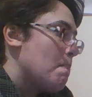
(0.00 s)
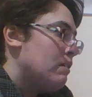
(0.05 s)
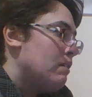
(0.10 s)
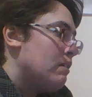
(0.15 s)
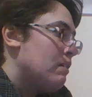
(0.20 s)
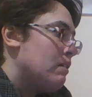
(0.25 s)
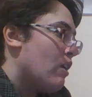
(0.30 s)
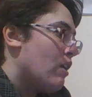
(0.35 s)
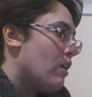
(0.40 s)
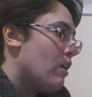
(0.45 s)

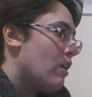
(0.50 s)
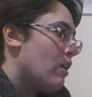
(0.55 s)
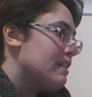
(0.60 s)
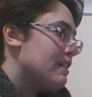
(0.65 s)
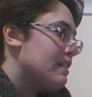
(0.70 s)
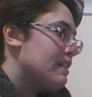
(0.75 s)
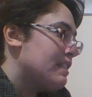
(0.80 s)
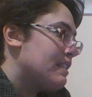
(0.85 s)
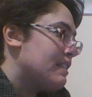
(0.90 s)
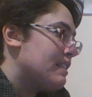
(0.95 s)
On this
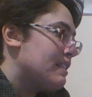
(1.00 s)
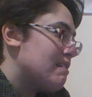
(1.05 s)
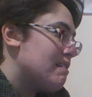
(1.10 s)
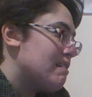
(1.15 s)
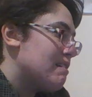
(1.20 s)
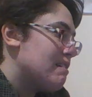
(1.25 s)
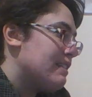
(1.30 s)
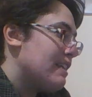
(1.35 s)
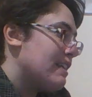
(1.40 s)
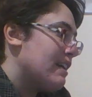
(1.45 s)
night she
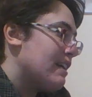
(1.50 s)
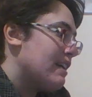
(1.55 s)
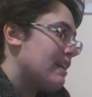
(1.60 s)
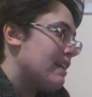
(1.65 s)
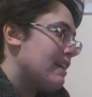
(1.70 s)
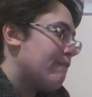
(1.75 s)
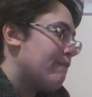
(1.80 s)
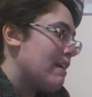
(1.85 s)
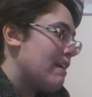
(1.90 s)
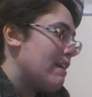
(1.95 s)
sang a
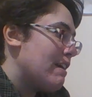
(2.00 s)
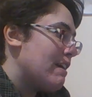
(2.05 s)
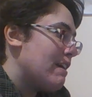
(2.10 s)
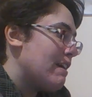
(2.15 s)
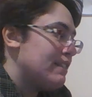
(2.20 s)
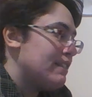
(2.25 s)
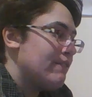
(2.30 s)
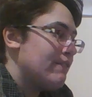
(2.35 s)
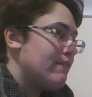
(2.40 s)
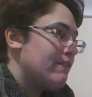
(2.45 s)

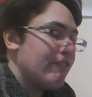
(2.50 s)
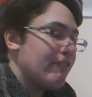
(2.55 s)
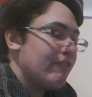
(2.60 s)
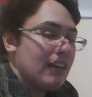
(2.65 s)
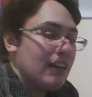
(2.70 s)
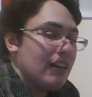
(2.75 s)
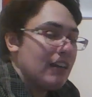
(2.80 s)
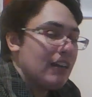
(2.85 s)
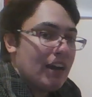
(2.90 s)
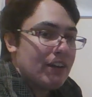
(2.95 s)
fancy
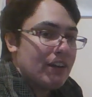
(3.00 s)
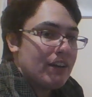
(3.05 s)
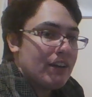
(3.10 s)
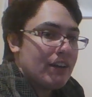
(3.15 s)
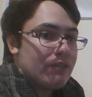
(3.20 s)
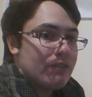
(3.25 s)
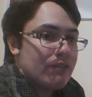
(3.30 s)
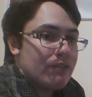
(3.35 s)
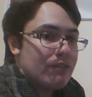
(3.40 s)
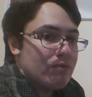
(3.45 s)
feline
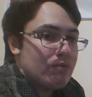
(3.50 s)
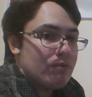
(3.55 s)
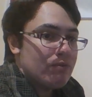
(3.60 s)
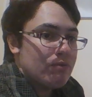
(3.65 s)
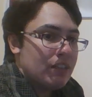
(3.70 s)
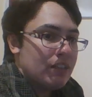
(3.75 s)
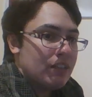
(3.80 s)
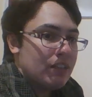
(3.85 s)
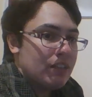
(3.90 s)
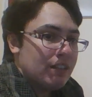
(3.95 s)
tune,
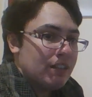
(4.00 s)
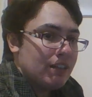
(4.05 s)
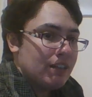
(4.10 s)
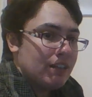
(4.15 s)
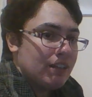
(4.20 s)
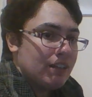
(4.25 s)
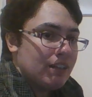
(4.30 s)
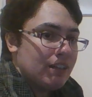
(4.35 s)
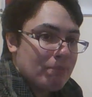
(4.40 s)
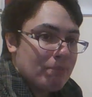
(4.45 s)

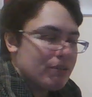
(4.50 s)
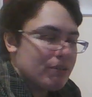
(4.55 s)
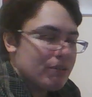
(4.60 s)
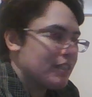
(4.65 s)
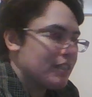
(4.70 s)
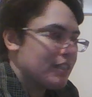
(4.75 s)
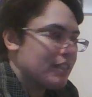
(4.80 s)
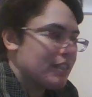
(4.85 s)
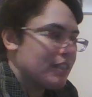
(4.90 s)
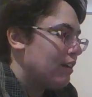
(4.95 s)
opera
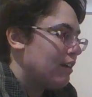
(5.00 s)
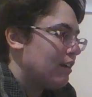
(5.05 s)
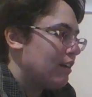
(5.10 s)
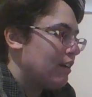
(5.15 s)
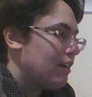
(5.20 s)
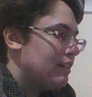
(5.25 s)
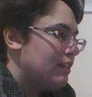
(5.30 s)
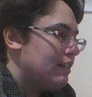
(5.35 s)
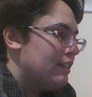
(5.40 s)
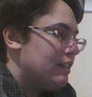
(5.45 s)
style.
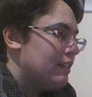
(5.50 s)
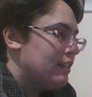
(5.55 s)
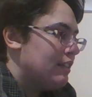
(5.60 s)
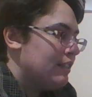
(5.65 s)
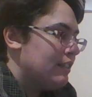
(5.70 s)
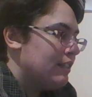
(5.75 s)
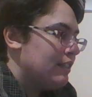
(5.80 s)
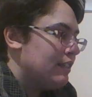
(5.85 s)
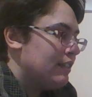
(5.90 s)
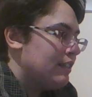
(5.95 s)

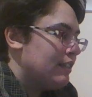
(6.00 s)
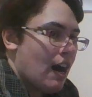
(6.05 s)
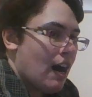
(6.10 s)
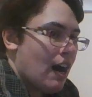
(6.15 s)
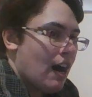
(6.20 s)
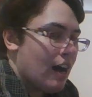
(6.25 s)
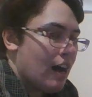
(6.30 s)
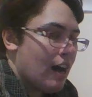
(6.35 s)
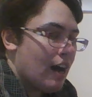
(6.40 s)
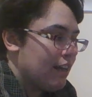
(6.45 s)

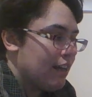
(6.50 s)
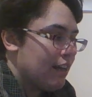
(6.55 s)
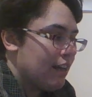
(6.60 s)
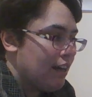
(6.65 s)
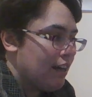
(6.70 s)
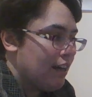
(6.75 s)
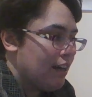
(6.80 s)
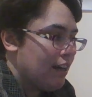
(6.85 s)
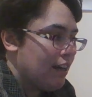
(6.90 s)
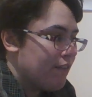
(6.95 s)
"I
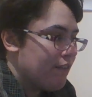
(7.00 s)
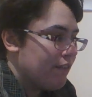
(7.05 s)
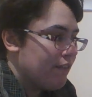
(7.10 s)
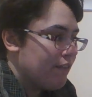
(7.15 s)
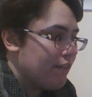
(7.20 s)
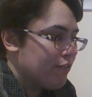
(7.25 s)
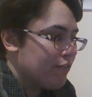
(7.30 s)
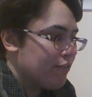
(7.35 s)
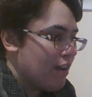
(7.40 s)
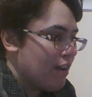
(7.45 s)
love a
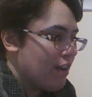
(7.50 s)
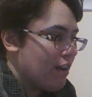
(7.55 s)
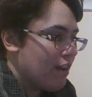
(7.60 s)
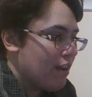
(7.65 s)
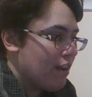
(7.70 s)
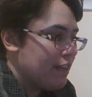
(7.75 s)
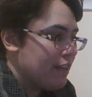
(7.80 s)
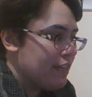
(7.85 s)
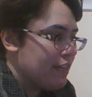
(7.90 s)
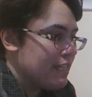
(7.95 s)
grand
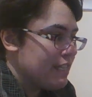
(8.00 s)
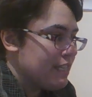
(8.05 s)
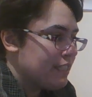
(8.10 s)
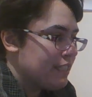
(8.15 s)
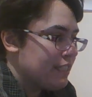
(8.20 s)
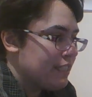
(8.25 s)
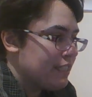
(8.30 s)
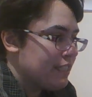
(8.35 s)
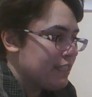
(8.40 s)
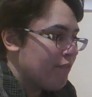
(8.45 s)
feast
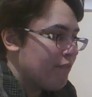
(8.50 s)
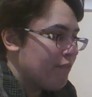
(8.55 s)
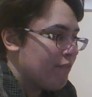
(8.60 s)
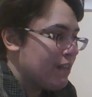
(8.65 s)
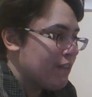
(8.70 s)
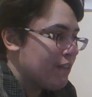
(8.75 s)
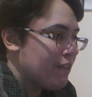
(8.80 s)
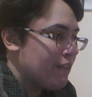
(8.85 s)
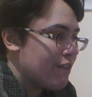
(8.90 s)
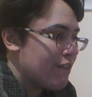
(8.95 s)
of
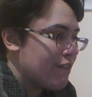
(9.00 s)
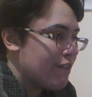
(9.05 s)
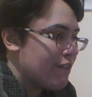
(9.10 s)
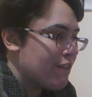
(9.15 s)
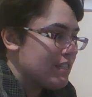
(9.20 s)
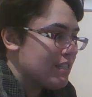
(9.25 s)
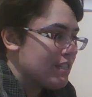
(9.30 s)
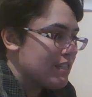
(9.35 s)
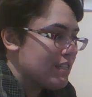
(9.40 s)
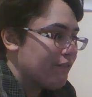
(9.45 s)
big
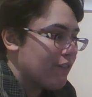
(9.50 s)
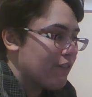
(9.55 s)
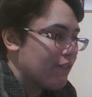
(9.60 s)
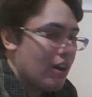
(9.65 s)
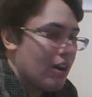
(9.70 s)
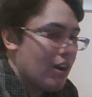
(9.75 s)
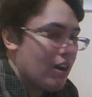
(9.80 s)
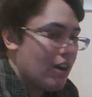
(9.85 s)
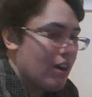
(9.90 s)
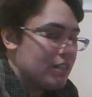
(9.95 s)
fishes
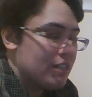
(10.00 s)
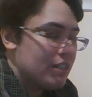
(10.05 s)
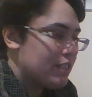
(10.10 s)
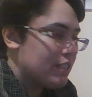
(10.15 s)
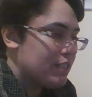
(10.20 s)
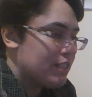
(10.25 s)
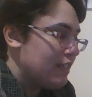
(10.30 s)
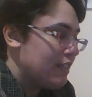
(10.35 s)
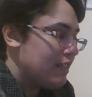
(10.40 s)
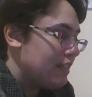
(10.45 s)
from the
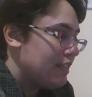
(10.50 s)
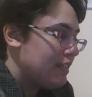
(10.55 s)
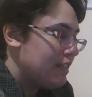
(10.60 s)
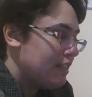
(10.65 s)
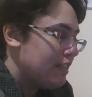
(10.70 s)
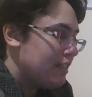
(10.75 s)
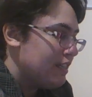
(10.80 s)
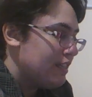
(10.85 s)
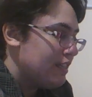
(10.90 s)
sea.